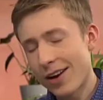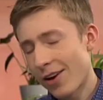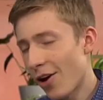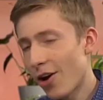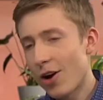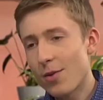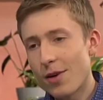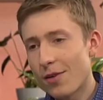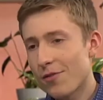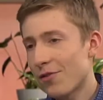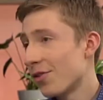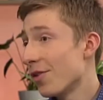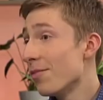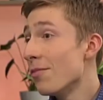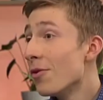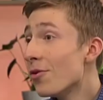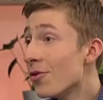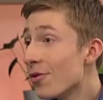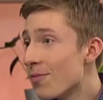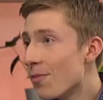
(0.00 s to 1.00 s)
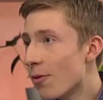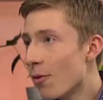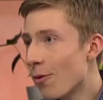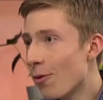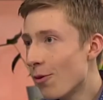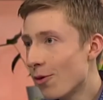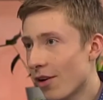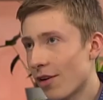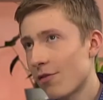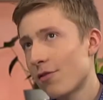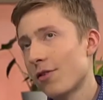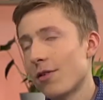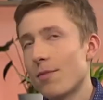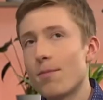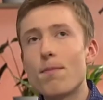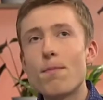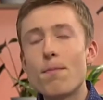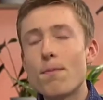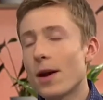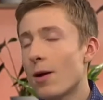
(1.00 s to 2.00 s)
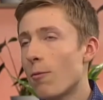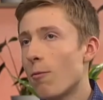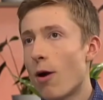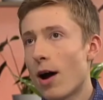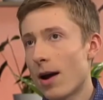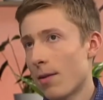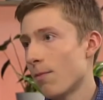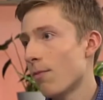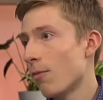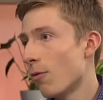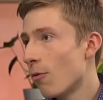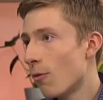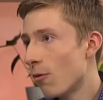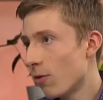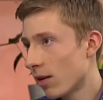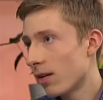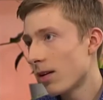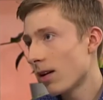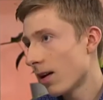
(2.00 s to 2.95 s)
at home, I've got a mood board, I've got a big whiteboard,